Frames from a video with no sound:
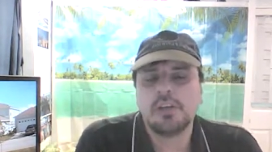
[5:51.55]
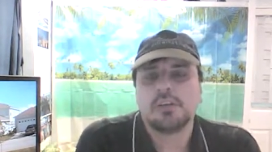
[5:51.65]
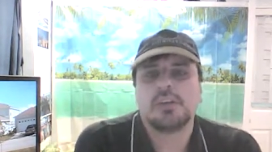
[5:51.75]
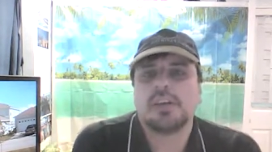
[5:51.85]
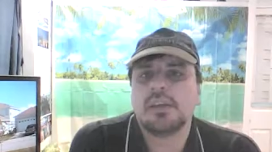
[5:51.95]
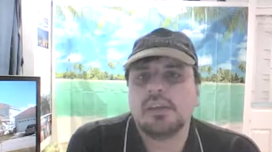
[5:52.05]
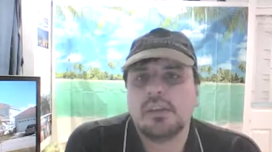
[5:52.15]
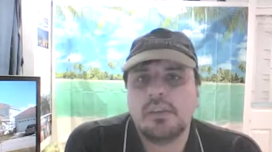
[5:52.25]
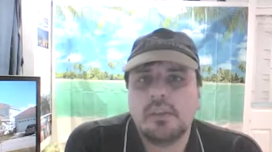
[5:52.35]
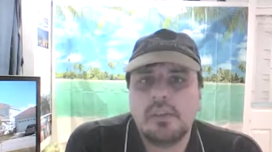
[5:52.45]
you're
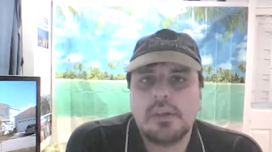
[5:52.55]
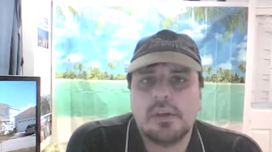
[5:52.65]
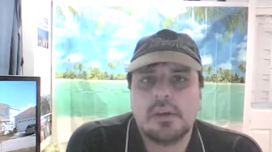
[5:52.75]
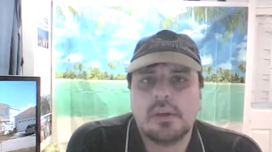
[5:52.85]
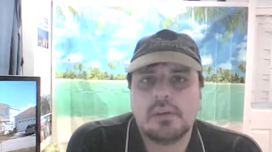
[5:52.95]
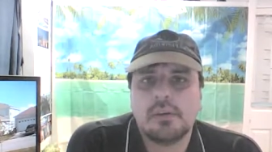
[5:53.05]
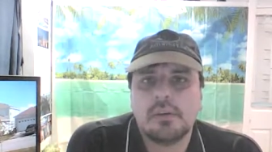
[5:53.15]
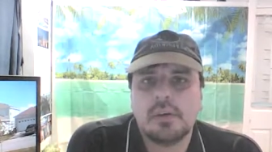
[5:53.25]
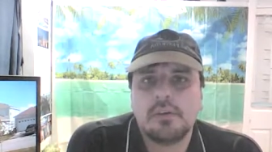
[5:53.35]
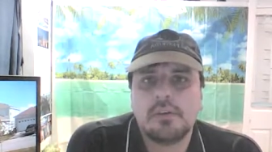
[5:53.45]
getting
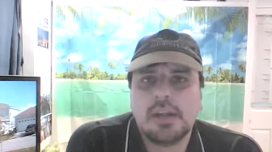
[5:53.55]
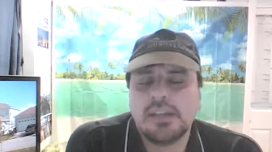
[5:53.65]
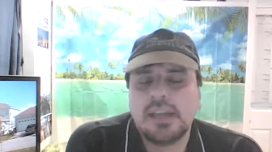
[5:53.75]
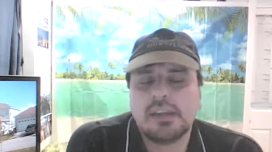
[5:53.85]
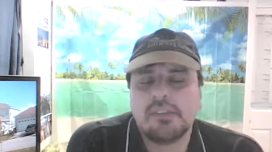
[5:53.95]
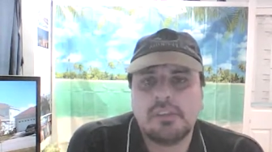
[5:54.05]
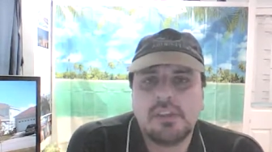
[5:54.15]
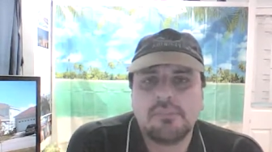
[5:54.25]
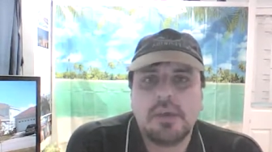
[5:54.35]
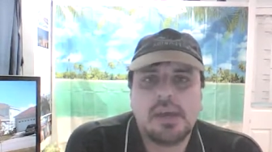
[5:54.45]
you're not
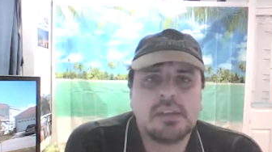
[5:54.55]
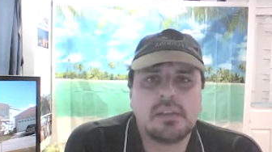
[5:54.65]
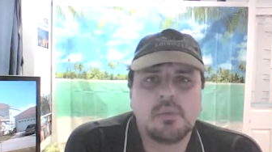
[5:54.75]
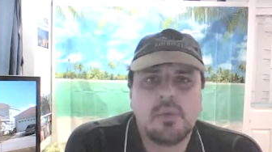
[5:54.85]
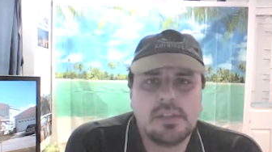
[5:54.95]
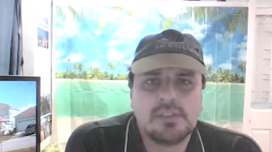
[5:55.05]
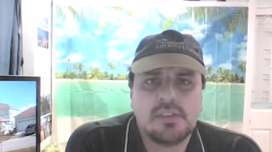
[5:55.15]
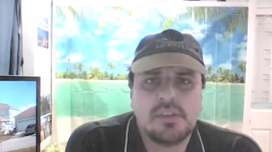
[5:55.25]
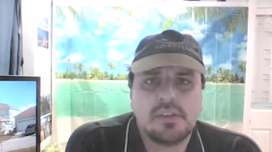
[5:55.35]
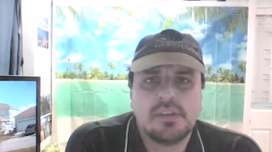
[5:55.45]
negatively impacting the
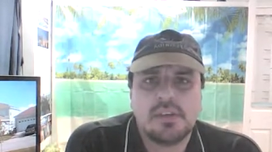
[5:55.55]
rest